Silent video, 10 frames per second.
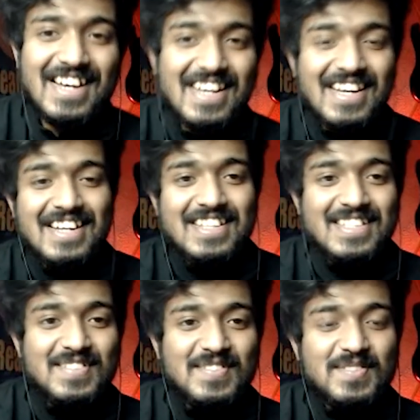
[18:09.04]

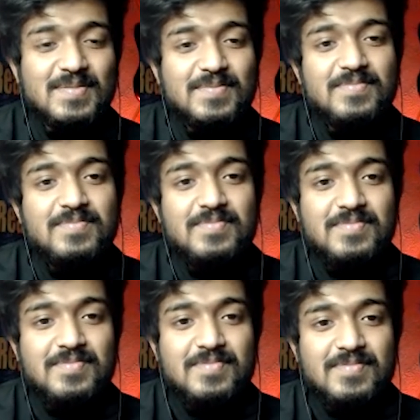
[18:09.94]

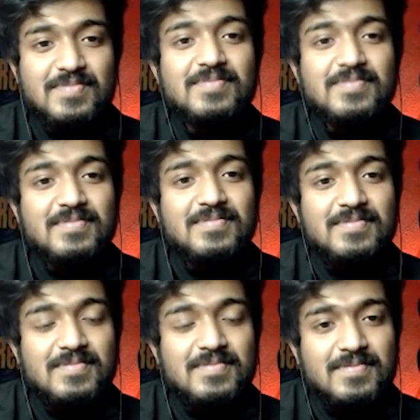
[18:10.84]

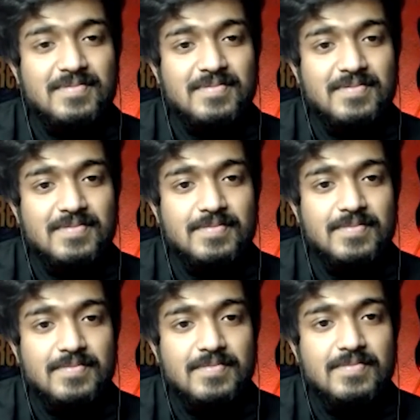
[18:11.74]

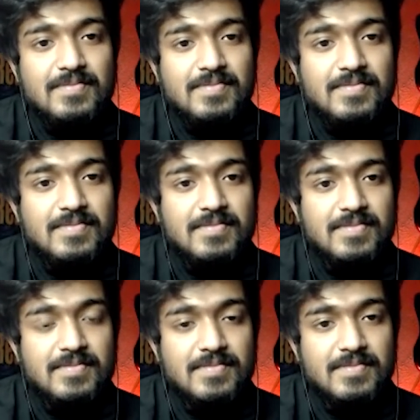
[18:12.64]

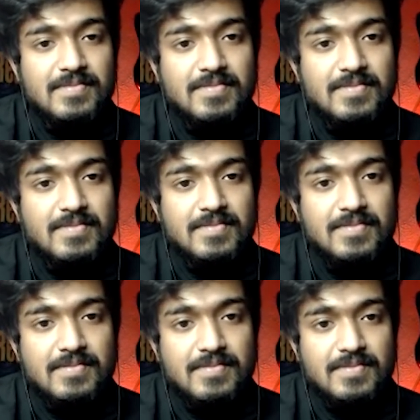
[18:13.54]

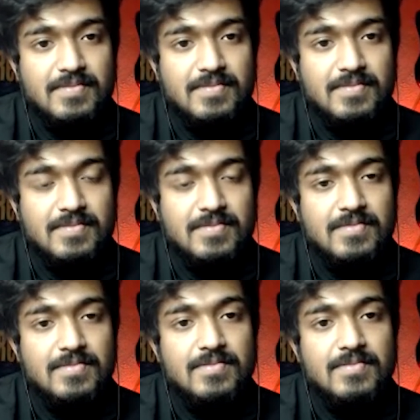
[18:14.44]
The person shown says nothing.